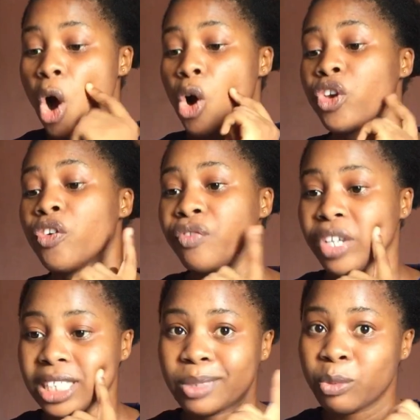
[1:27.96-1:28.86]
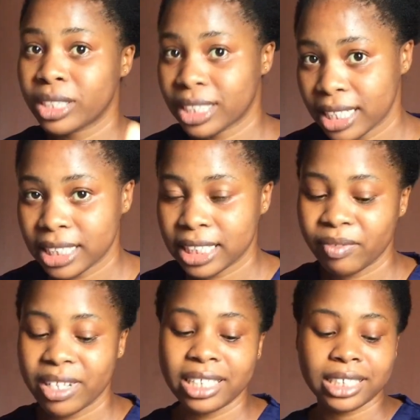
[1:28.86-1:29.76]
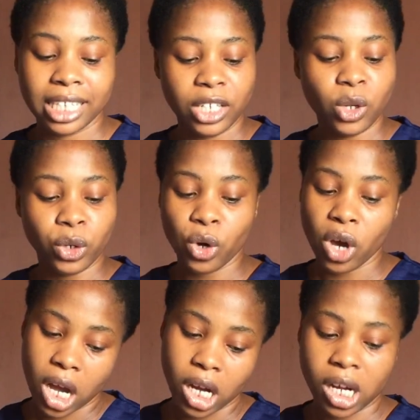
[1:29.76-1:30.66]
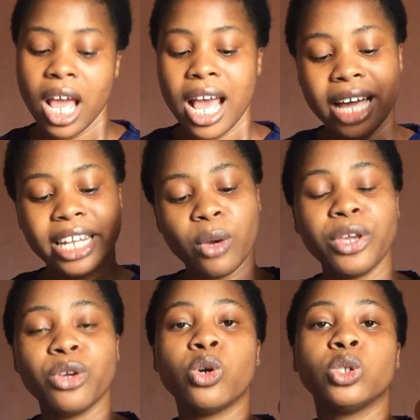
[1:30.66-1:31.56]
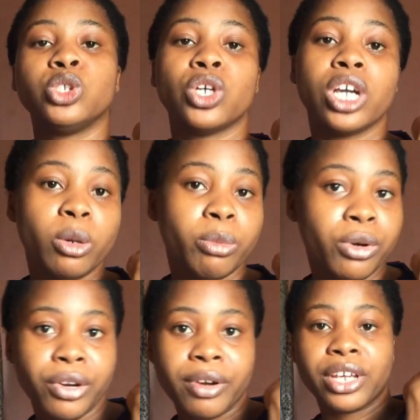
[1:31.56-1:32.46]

on your face is more sensitive than the skin on your hand. And then when you go to your elbow area,